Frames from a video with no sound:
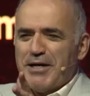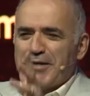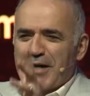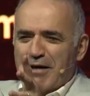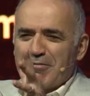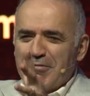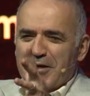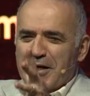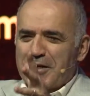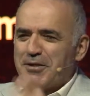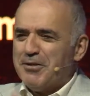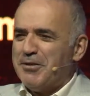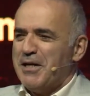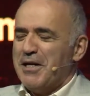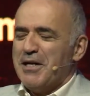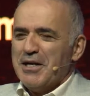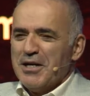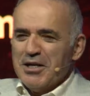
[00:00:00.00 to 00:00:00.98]
I look at you.
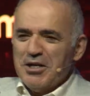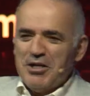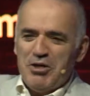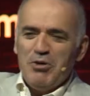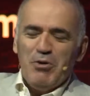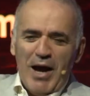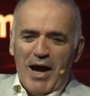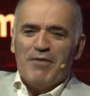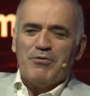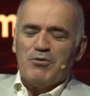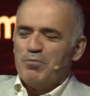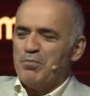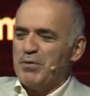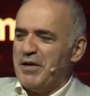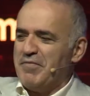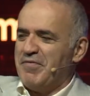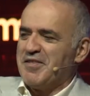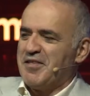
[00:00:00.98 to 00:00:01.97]
You have to
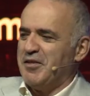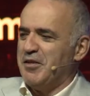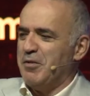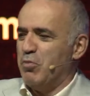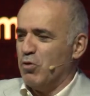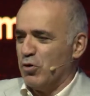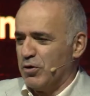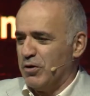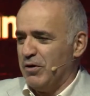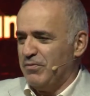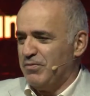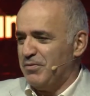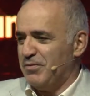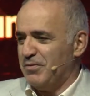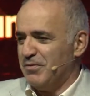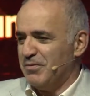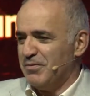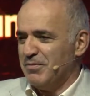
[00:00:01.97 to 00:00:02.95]
play Vasily Borgov.
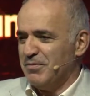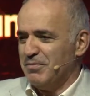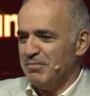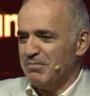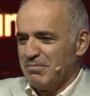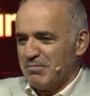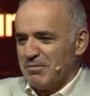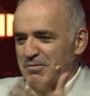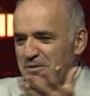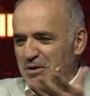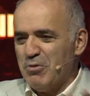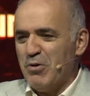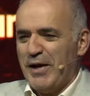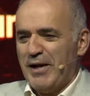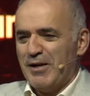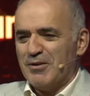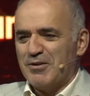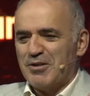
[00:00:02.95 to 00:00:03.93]
Who
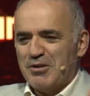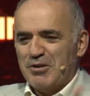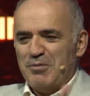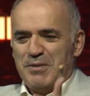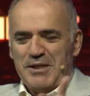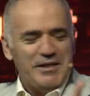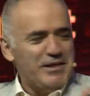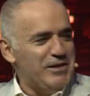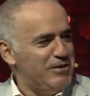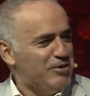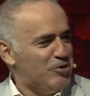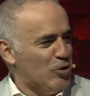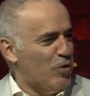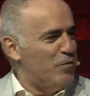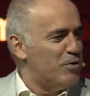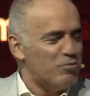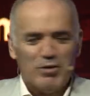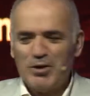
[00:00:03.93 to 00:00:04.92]
else could be the
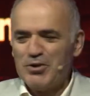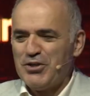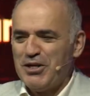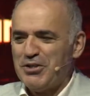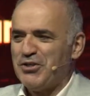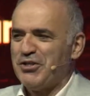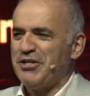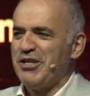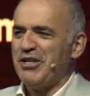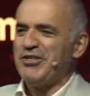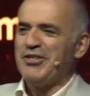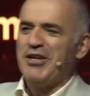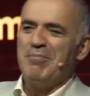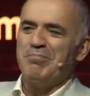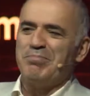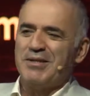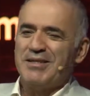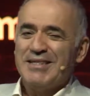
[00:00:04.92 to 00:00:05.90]
Soviet world chess
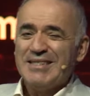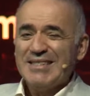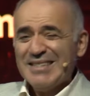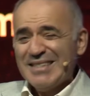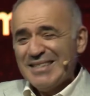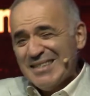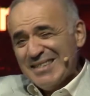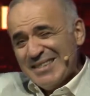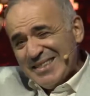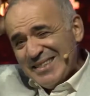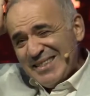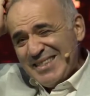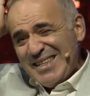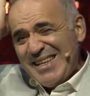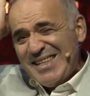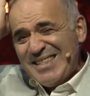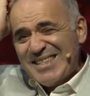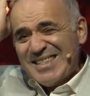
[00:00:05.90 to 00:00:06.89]
champion?
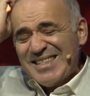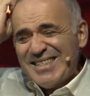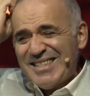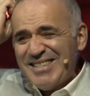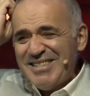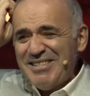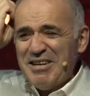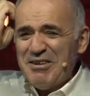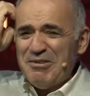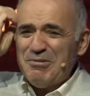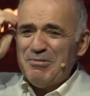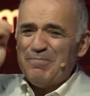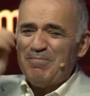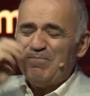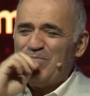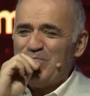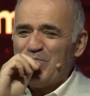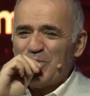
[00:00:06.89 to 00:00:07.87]
I said,
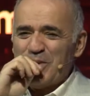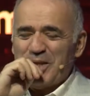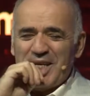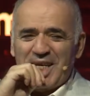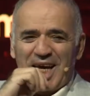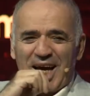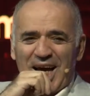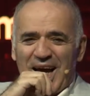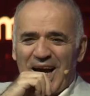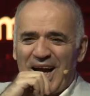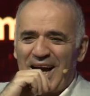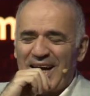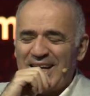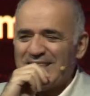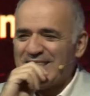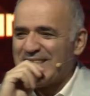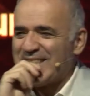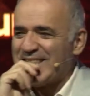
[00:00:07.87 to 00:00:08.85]
yeah,
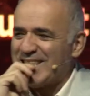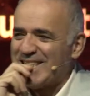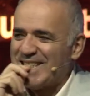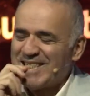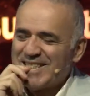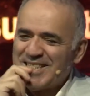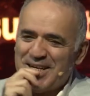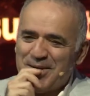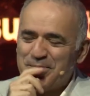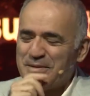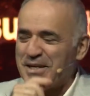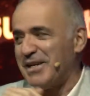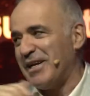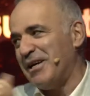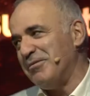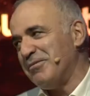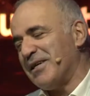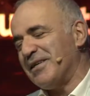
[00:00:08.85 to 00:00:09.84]
it's tempting.
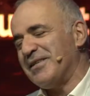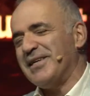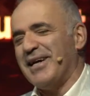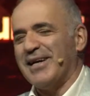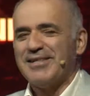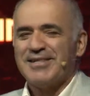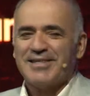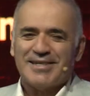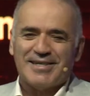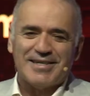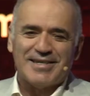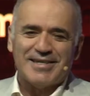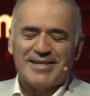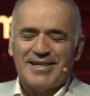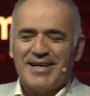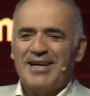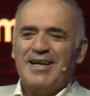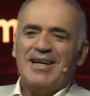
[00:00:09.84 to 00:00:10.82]
I look at Dasha,
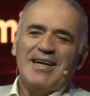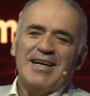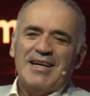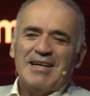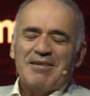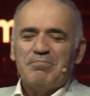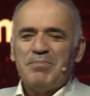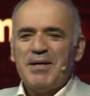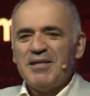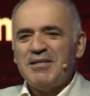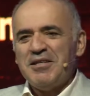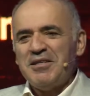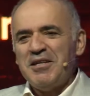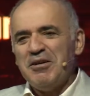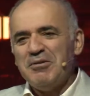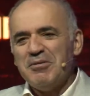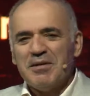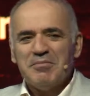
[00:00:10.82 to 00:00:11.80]
yeah. But,
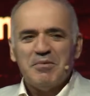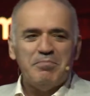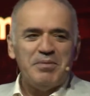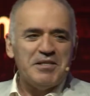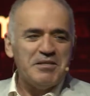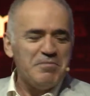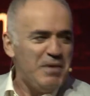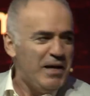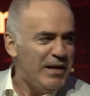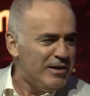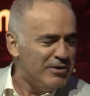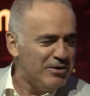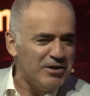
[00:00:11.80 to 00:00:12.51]
I'm a busy man,